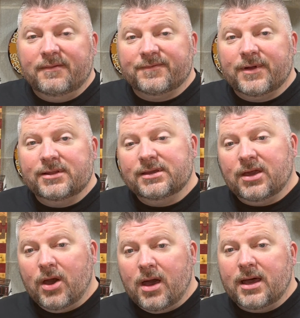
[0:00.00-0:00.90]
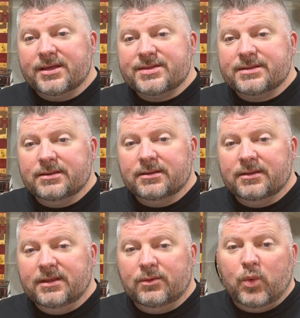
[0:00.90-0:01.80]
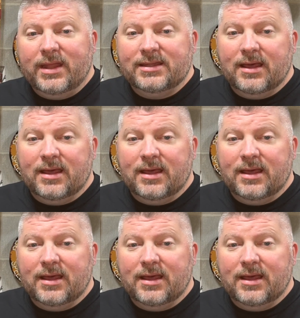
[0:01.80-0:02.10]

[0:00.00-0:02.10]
upfront cost than wet